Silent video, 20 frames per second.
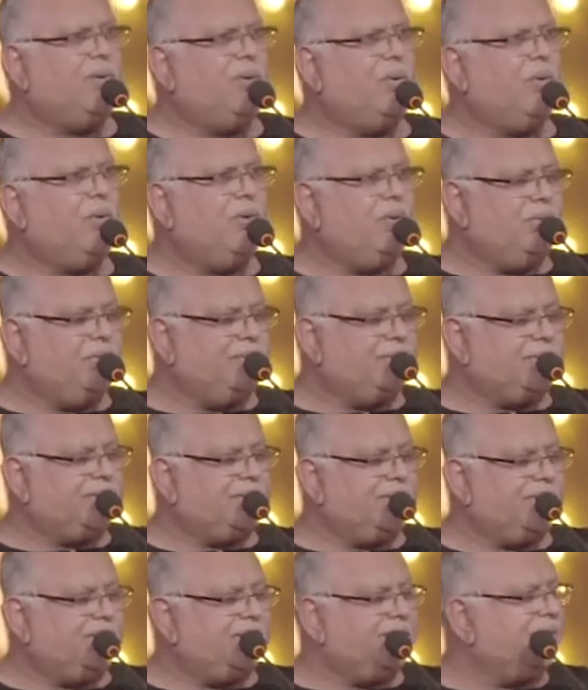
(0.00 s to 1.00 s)
all
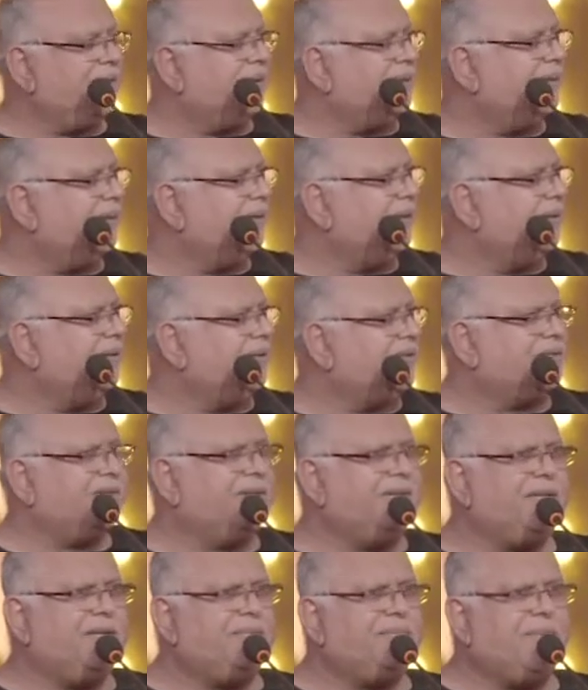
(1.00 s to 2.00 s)
the
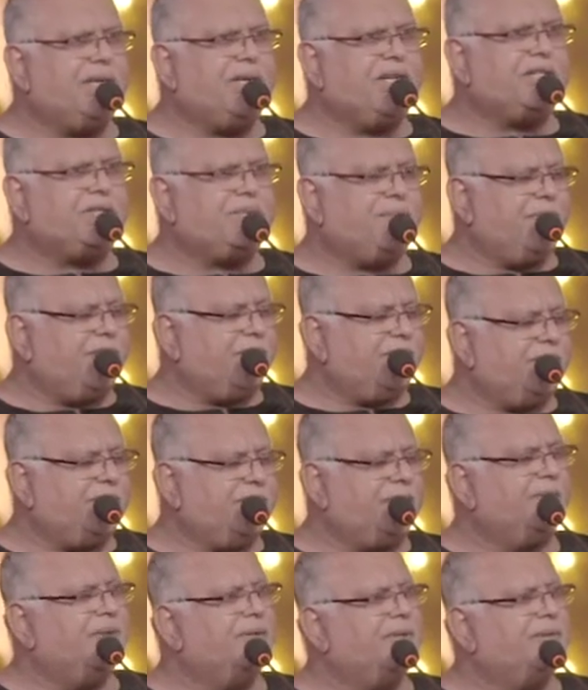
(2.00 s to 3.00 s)
senior management,
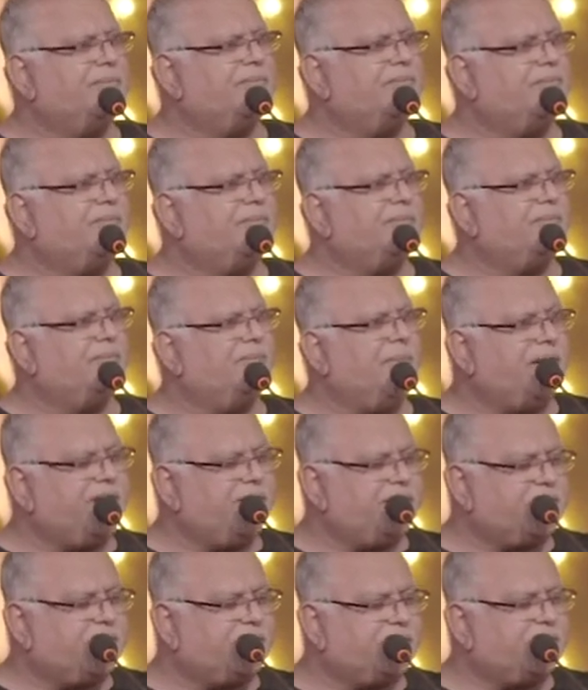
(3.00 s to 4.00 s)

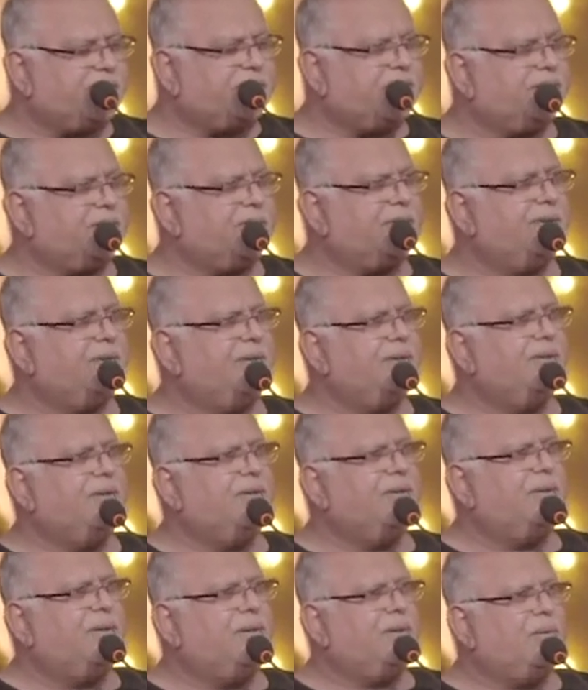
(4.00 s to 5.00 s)
managers,
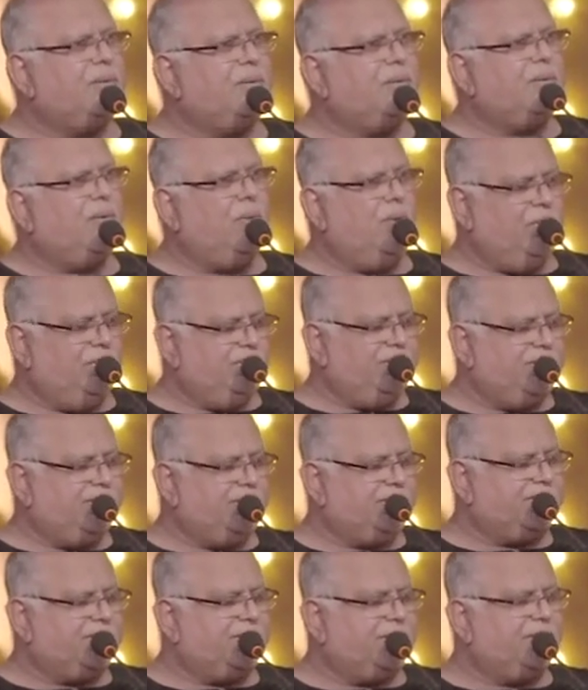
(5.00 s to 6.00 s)
all
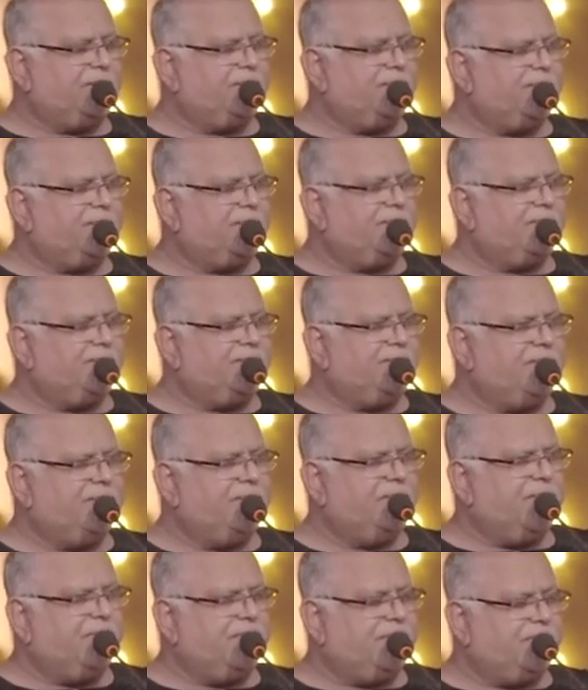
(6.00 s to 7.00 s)
these, um,
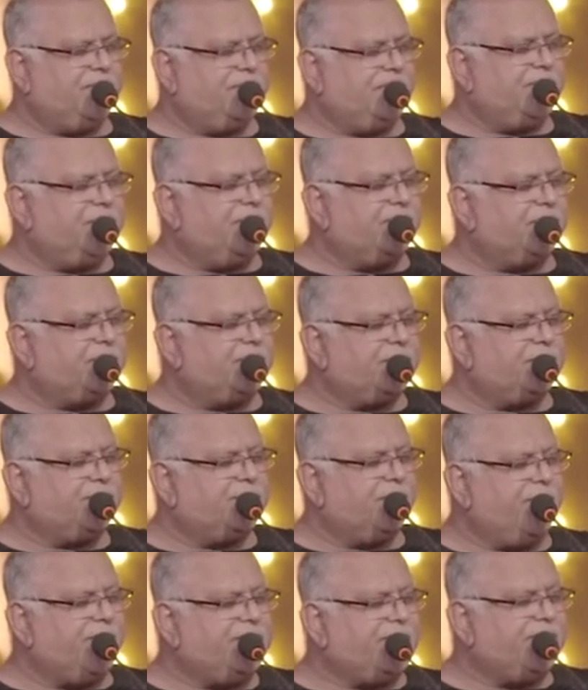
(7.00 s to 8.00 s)
you know, the, the,
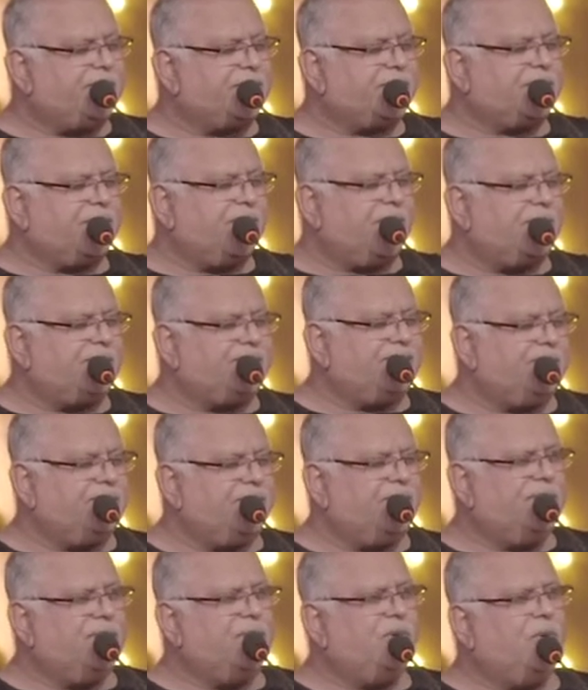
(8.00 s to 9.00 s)
waiting staff,
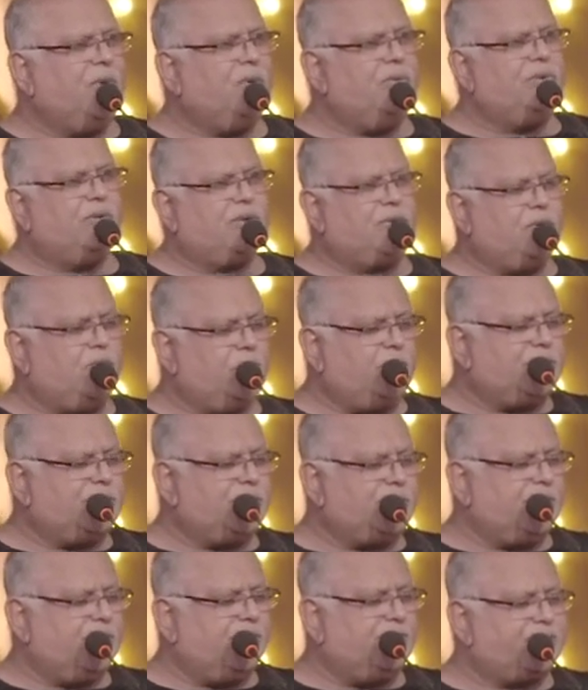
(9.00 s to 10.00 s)
all the cooks
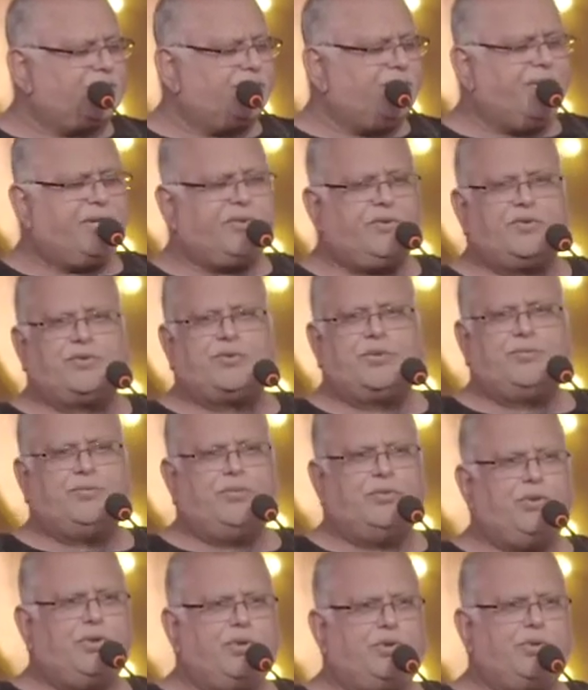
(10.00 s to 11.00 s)
of Speke Resort
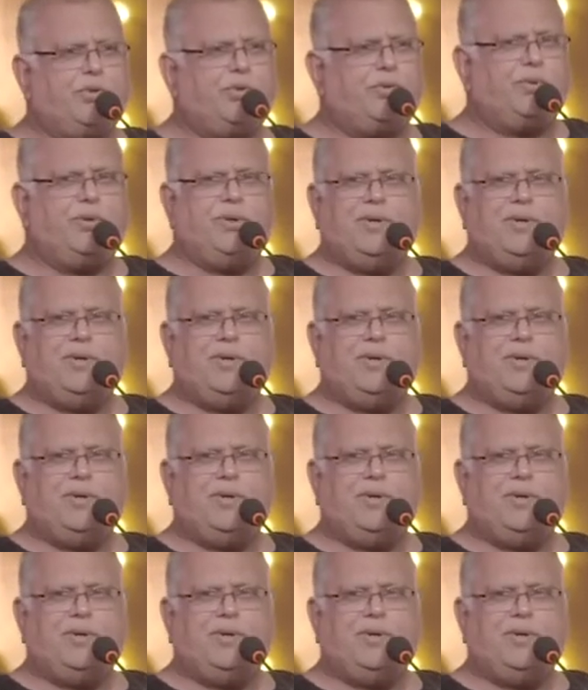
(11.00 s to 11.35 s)
Munyonyo,